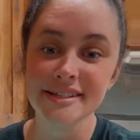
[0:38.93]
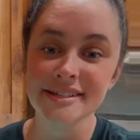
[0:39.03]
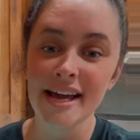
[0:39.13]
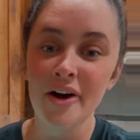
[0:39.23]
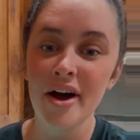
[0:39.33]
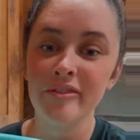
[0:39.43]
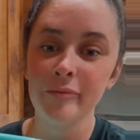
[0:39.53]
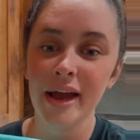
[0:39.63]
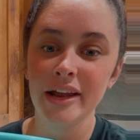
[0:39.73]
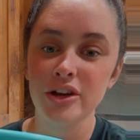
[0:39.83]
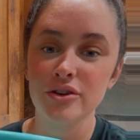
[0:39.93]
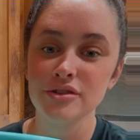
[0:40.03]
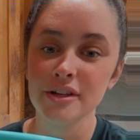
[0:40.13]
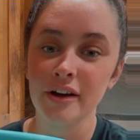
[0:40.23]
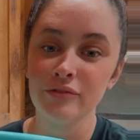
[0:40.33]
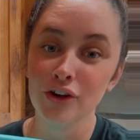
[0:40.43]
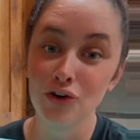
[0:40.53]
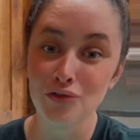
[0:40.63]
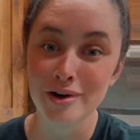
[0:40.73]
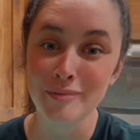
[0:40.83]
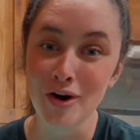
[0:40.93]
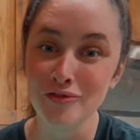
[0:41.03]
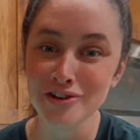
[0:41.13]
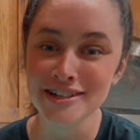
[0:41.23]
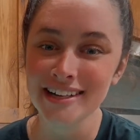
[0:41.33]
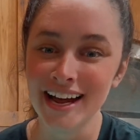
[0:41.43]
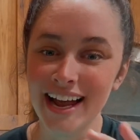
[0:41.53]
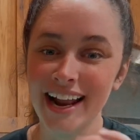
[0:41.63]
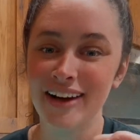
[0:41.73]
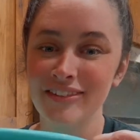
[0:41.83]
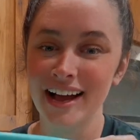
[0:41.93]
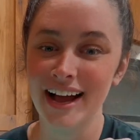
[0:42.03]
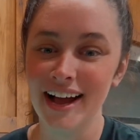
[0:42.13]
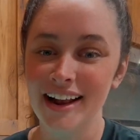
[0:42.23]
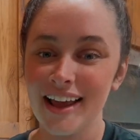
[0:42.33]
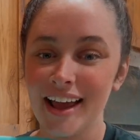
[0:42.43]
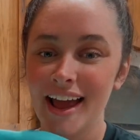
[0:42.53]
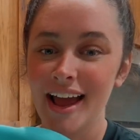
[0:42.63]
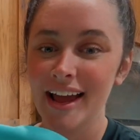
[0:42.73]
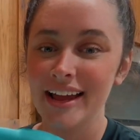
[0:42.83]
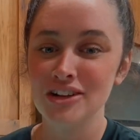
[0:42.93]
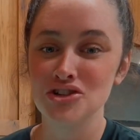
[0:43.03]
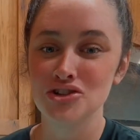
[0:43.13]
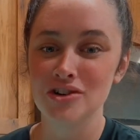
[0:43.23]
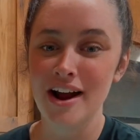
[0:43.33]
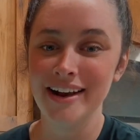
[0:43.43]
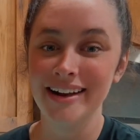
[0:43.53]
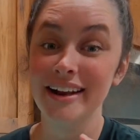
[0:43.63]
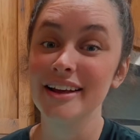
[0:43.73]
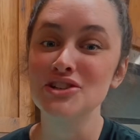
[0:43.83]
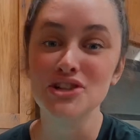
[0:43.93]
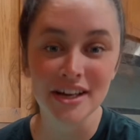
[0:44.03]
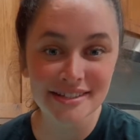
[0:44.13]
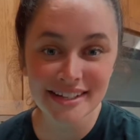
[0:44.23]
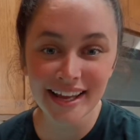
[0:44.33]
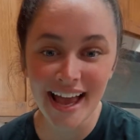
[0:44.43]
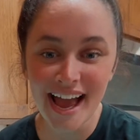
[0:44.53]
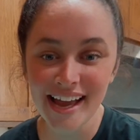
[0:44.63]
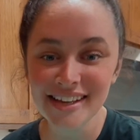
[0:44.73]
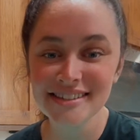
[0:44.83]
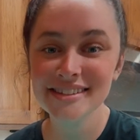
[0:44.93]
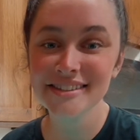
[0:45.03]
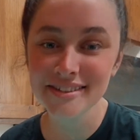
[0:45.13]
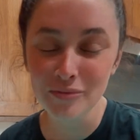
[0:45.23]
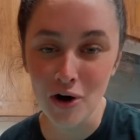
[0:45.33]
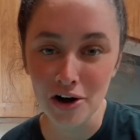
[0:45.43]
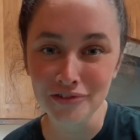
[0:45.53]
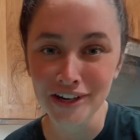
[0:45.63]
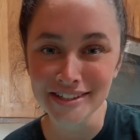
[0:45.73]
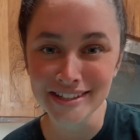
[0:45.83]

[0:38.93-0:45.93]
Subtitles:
is how I've made use of the Cool Whip bowl for tonight. I've got it straining just in case some water runs